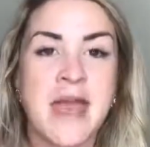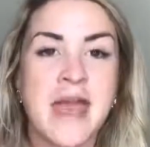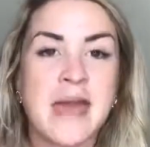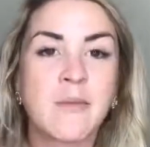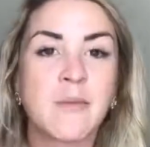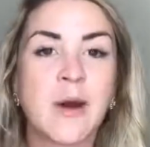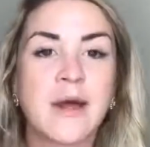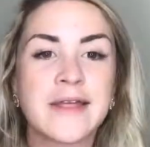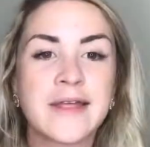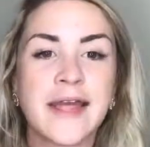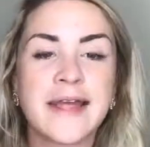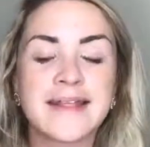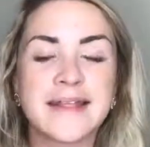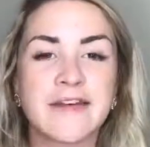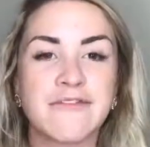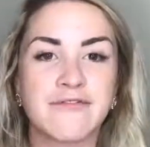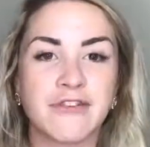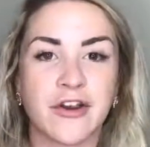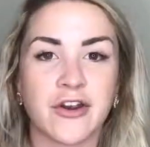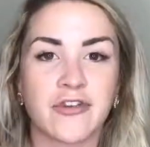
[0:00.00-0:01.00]
And while, yes,
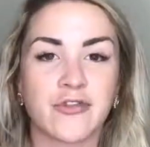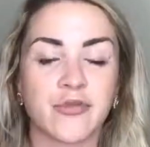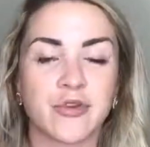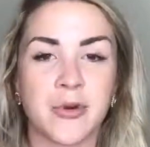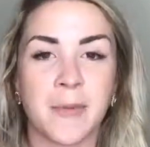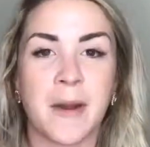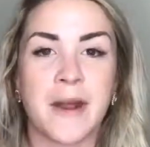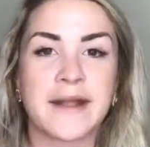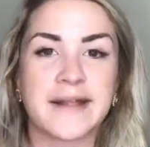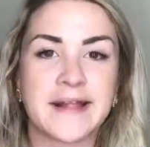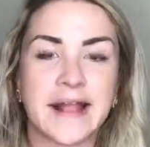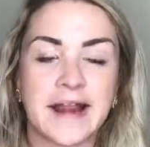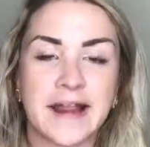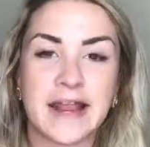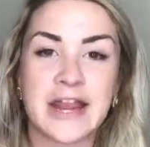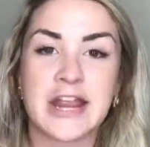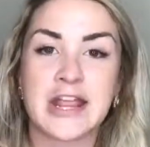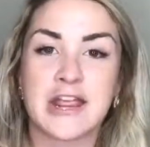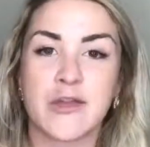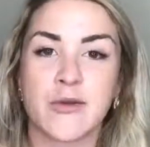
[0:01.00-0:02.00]
at first, when your body's kind
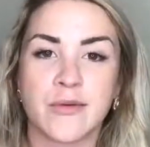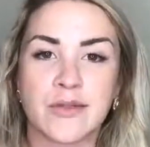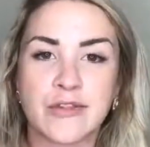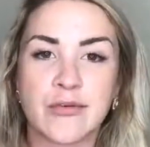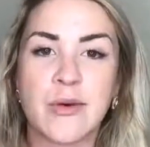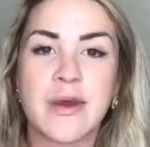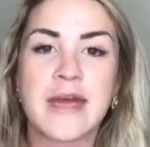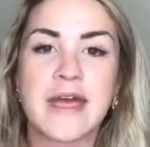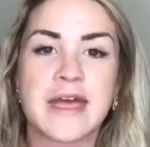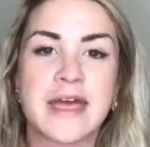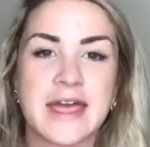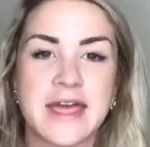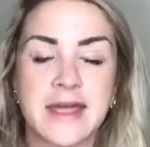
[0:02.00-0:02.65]
of getting used to it,